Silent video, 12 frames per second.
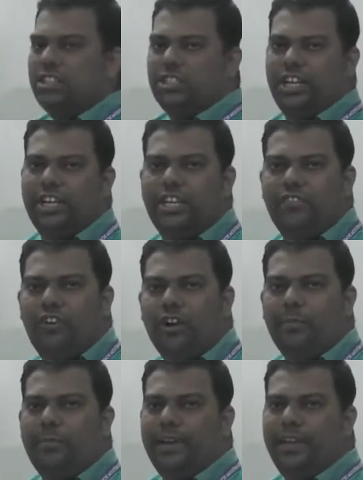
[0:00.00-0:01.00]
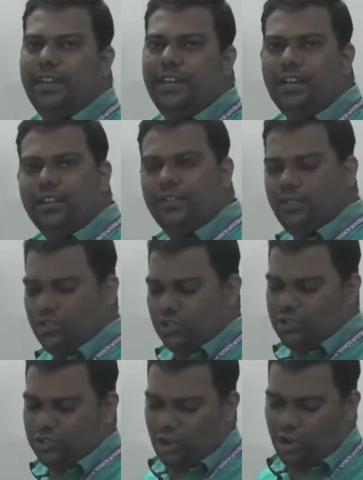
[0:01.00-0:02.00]
state is what beta here,
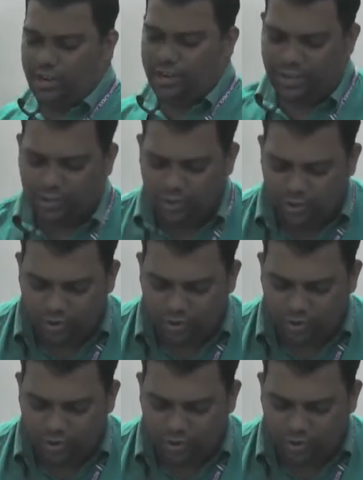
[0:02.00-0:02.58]
solid.